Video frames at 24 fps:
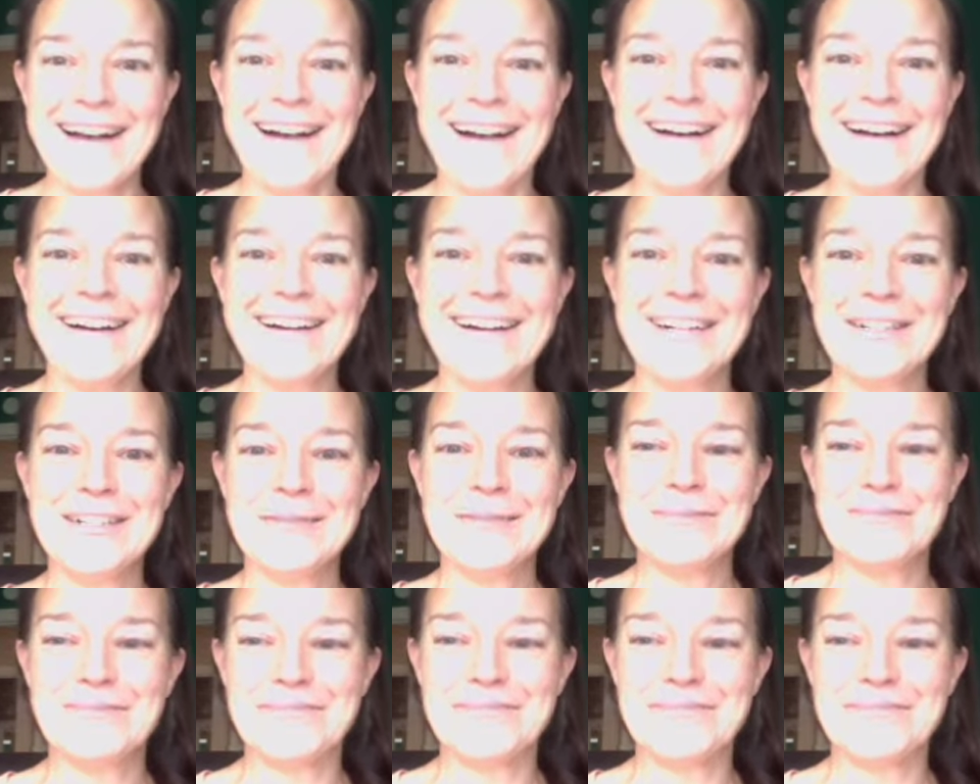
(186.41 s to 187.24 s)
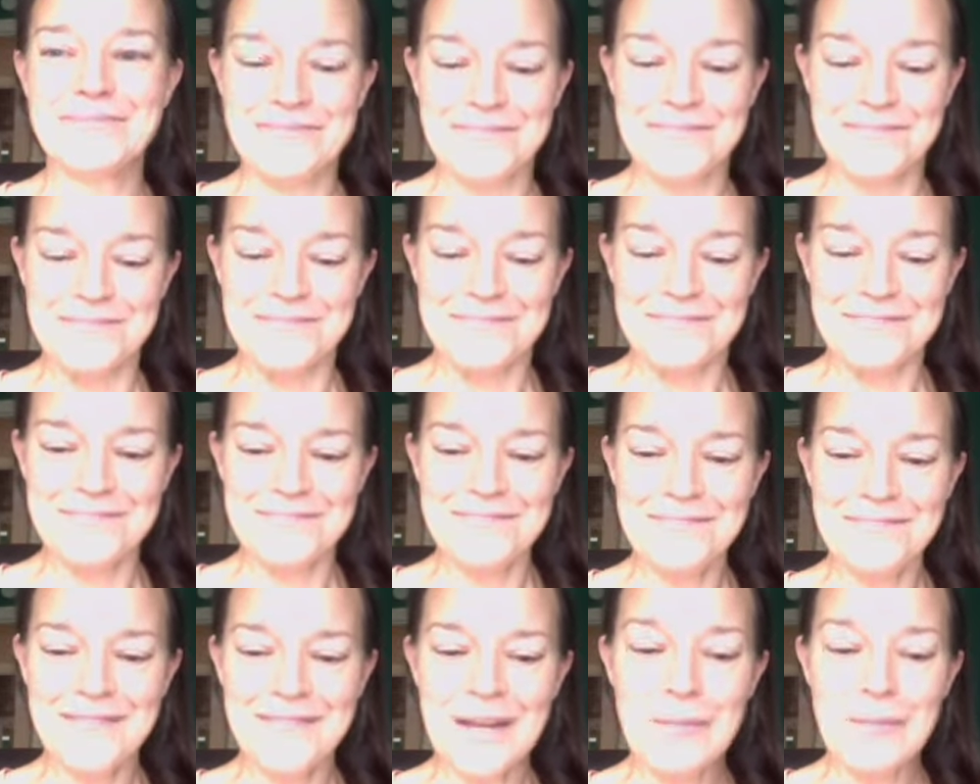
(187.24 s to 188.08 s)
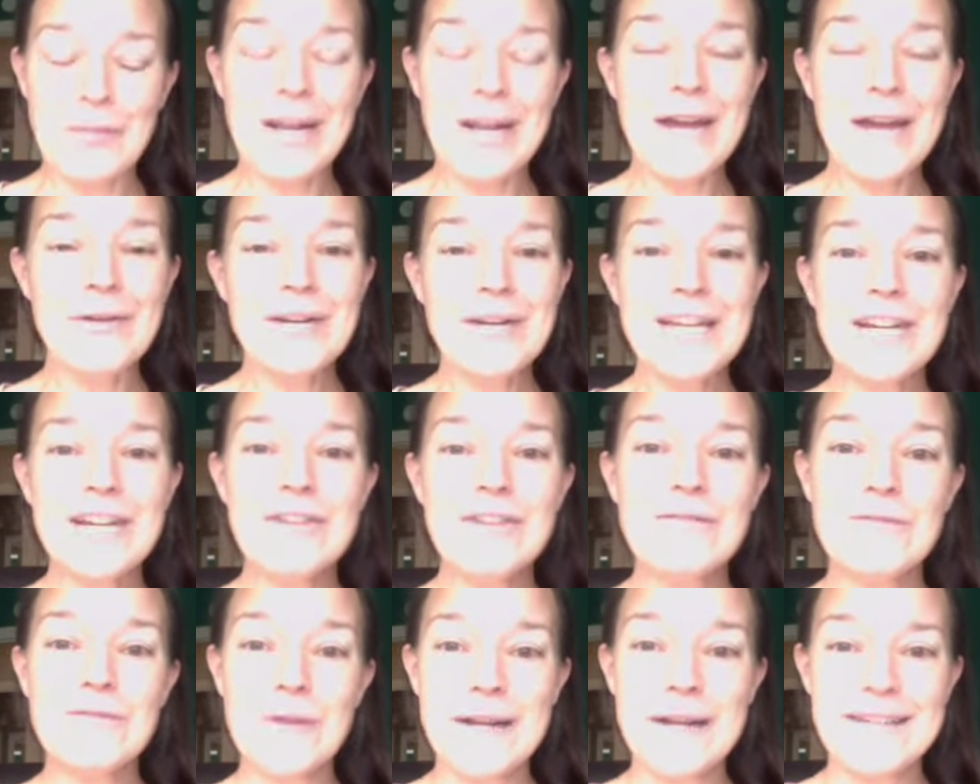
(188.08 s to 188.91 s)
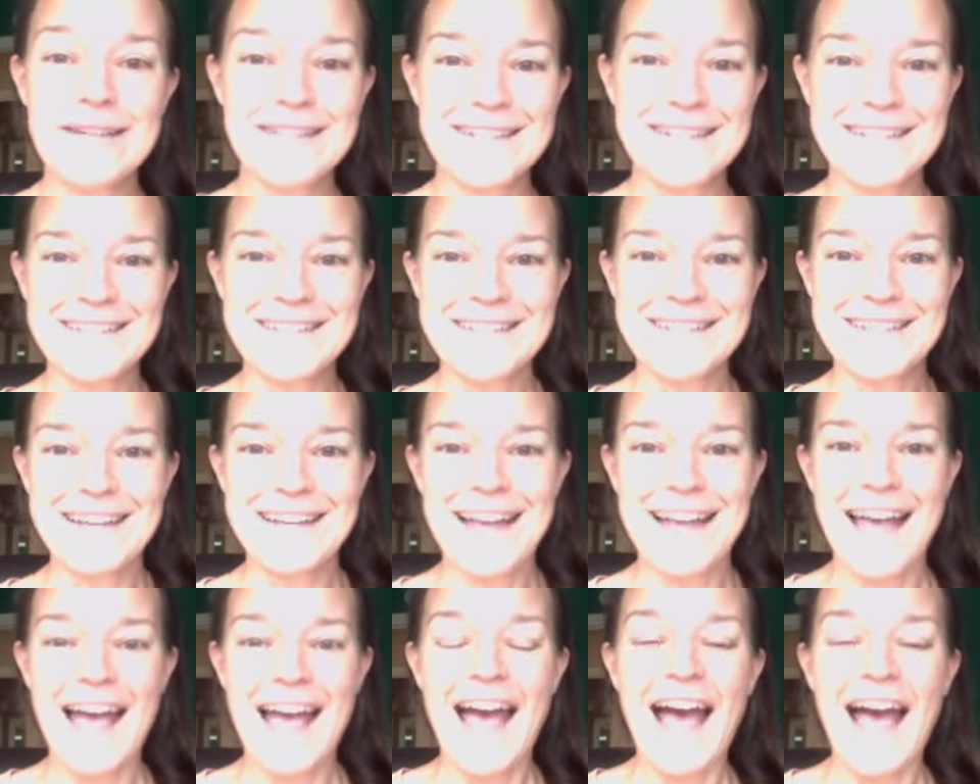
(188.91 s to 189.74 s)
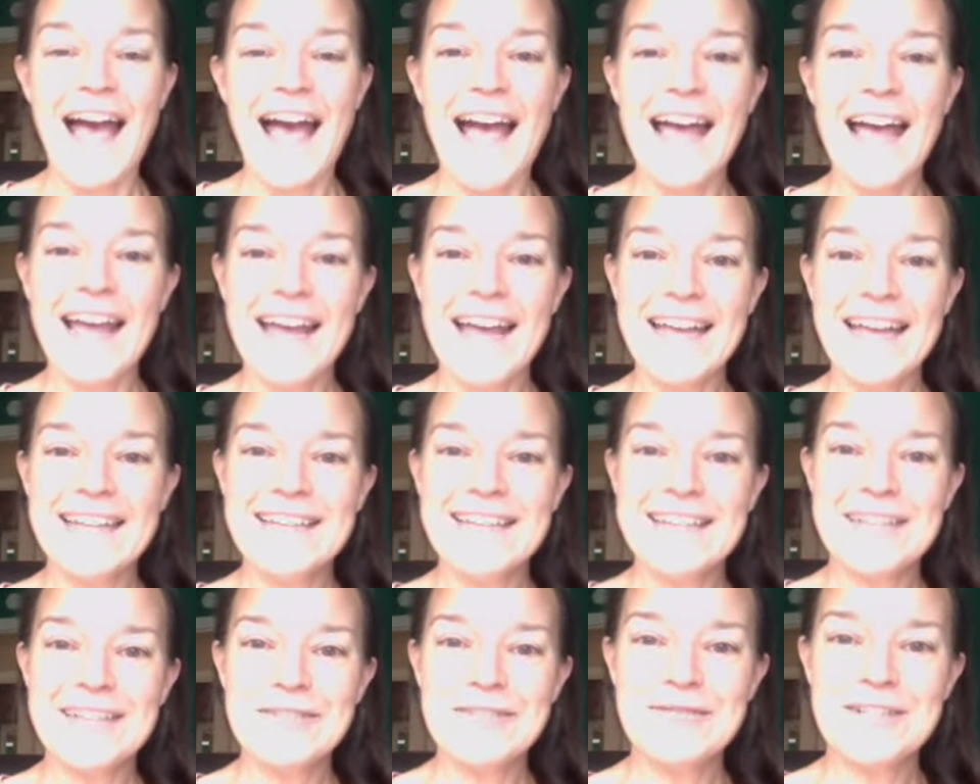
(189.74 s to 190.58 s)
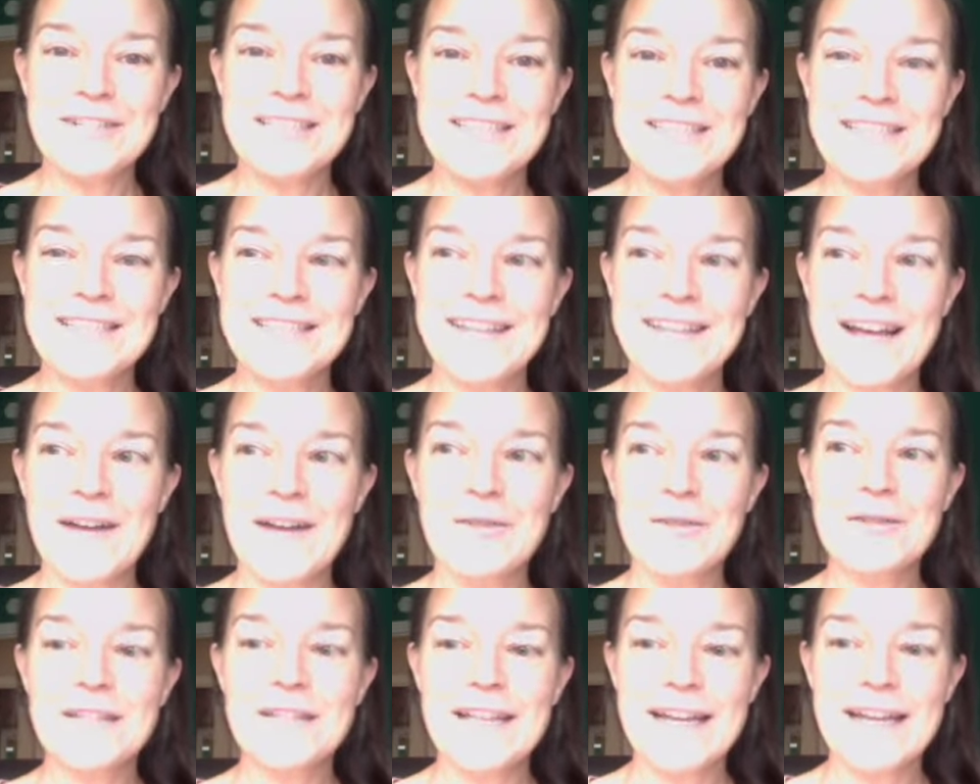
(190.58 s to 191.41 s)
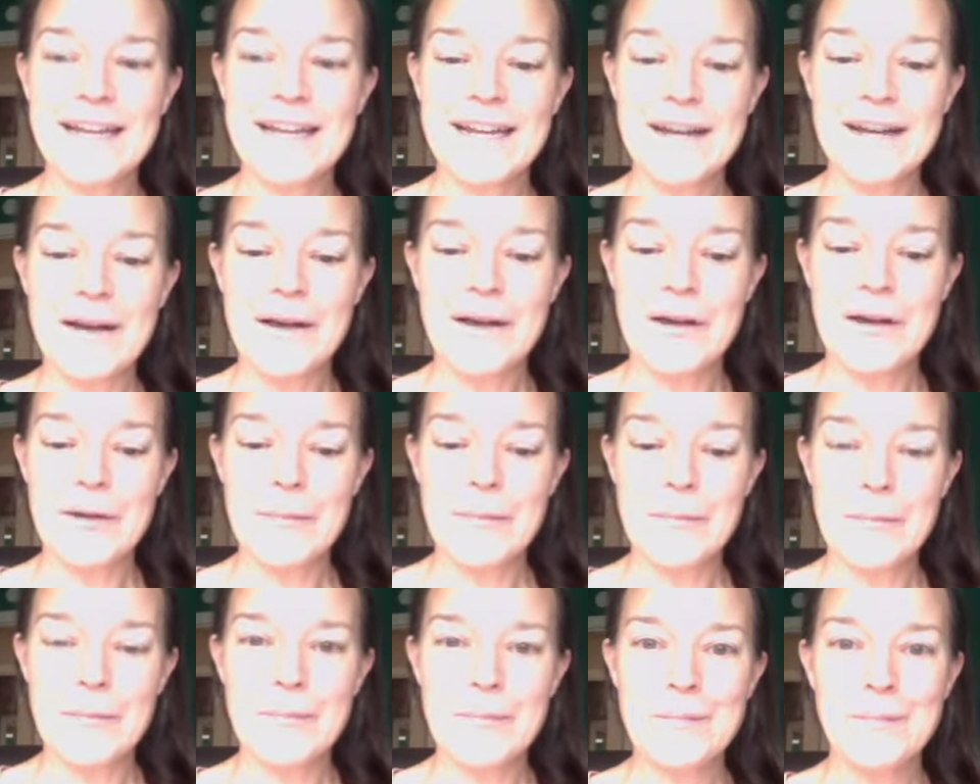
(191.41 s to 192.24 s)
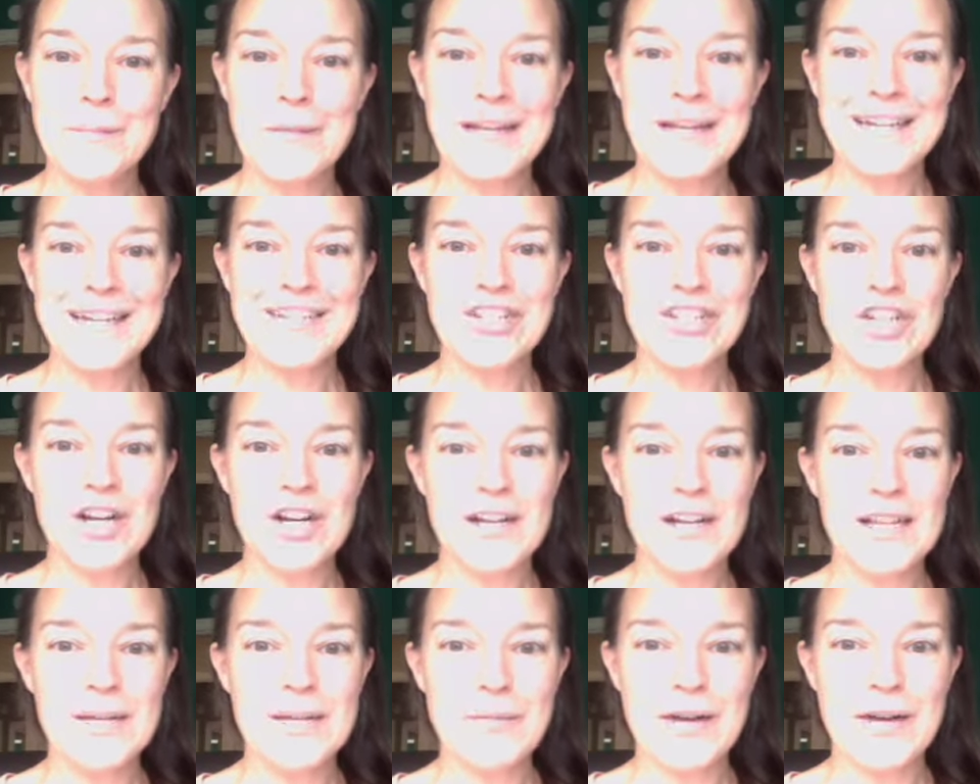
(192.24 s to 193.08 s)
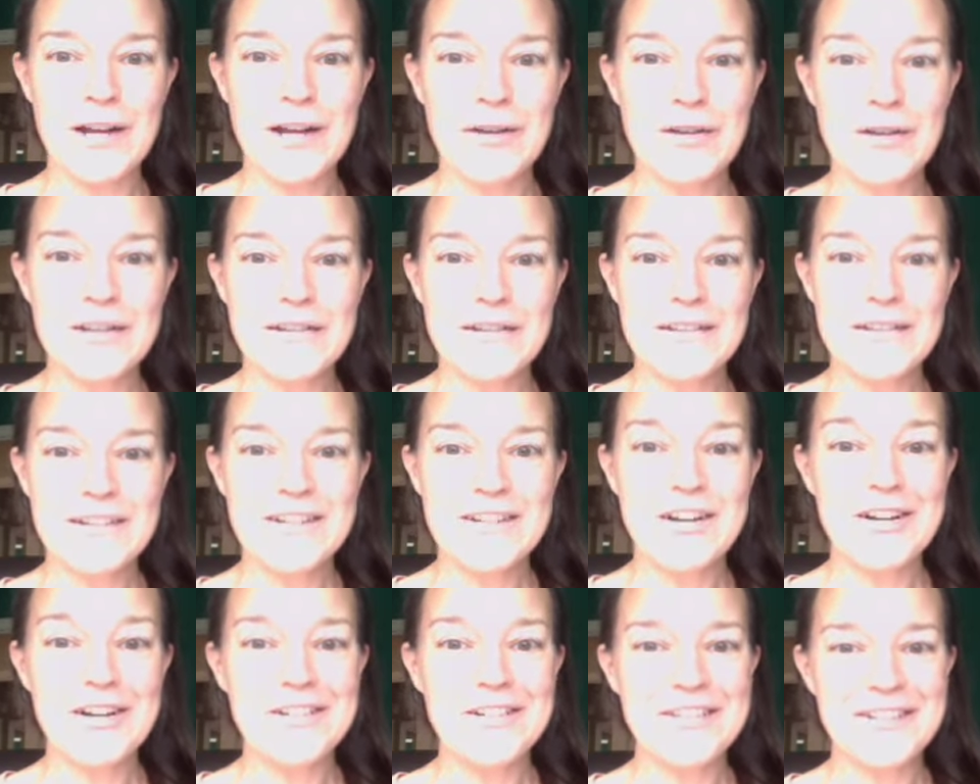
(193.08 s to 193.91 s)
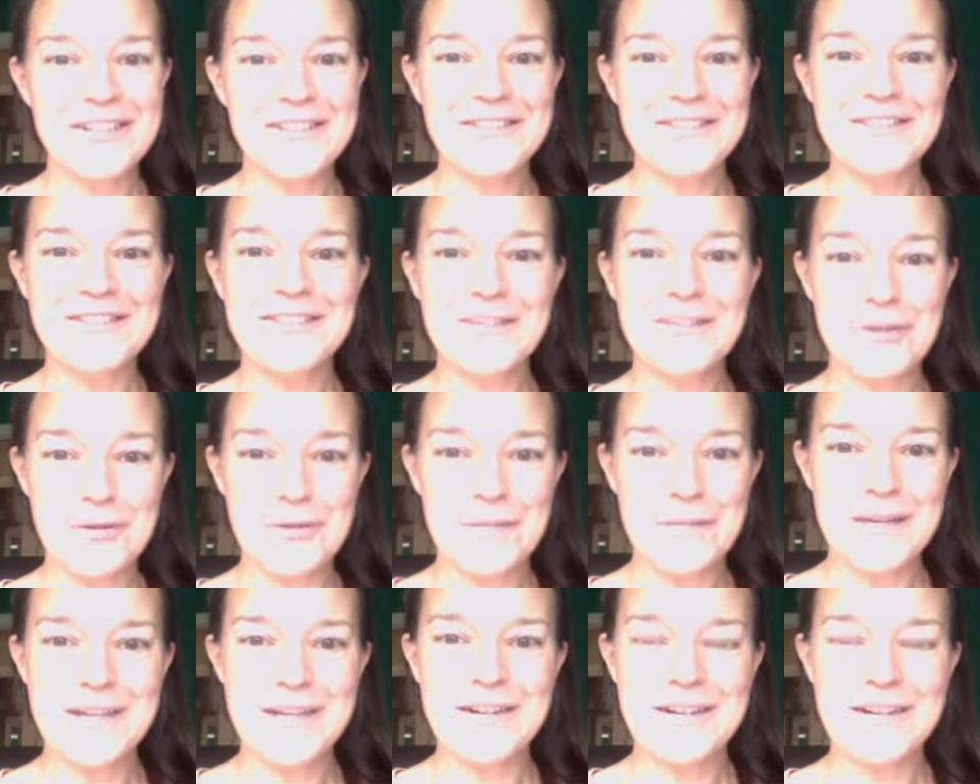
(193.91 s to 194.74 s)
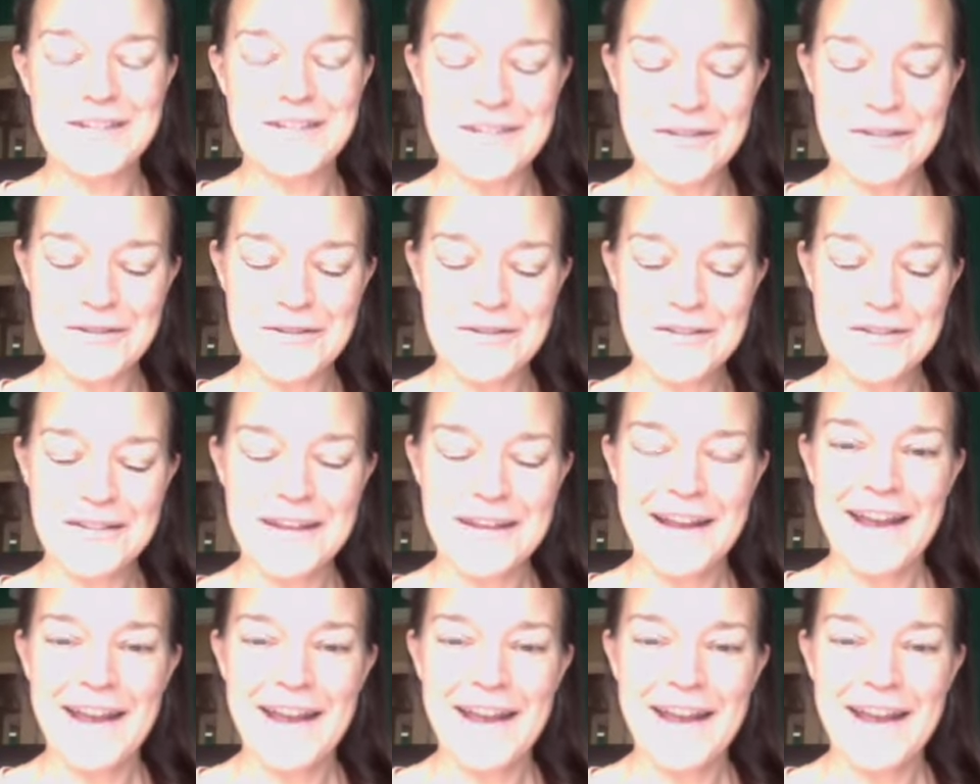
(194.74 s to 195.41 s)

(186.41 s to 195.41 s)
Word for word: Um, but I would hear voices, and it would sound like um, like in Charlie Brown cartoons, Snoopy cartoons.